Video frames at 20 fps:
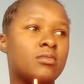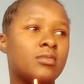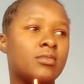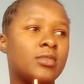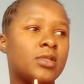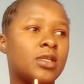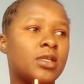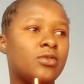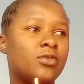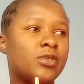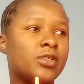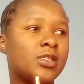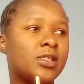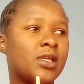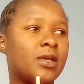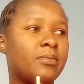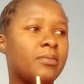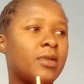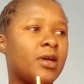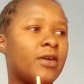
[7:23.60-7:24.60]
That
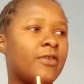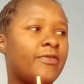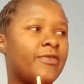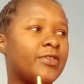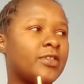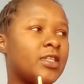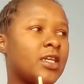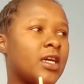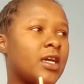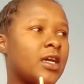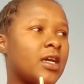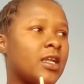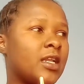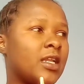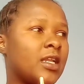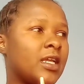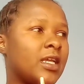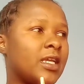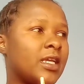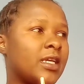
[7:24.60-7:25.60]
was after
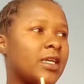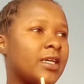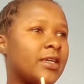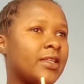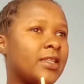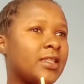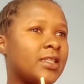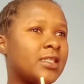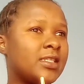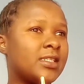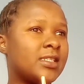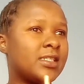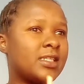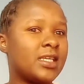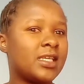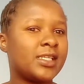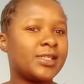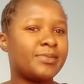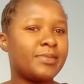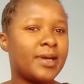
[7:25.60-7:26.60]
like
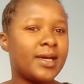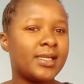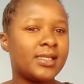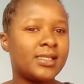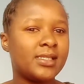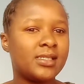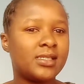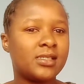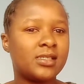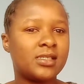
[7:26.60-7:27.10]
6 months.